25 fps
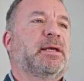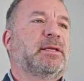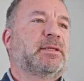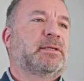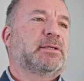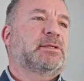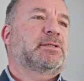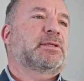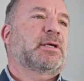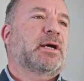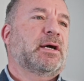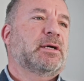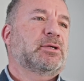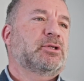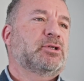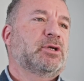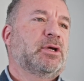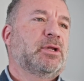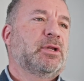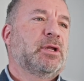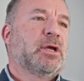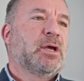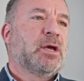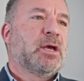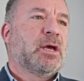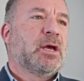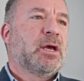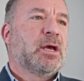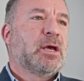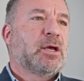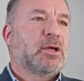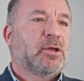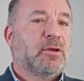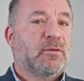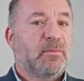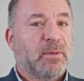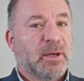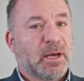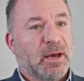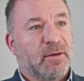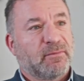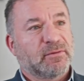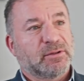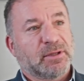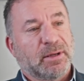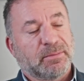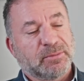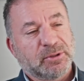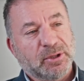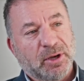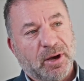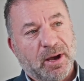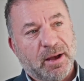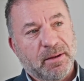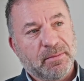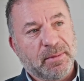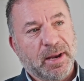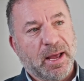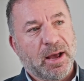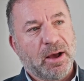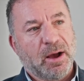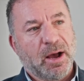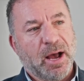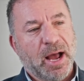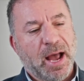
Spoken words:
and discussion, you've been going for some time now.